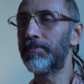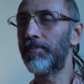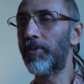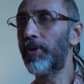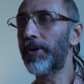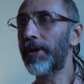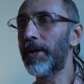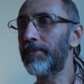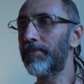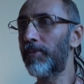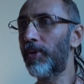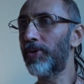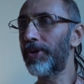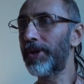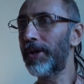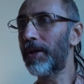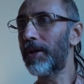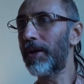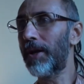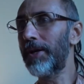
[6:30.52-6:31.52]
more and more
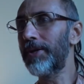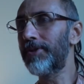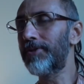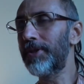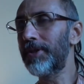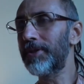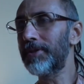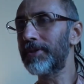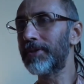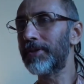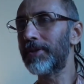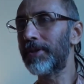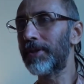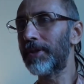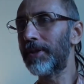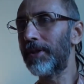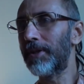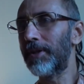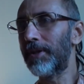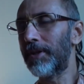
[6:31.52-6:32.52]
realizing,
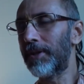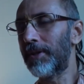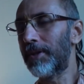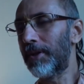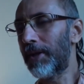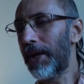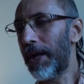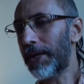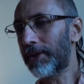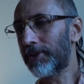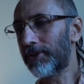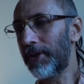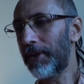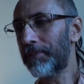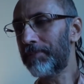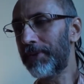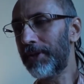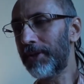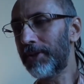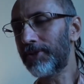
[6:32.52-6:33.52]

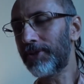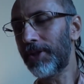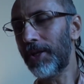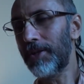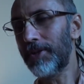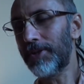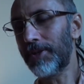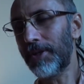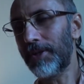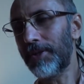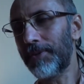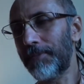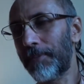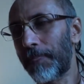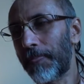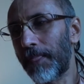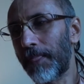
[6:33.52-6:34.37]
accepting shelter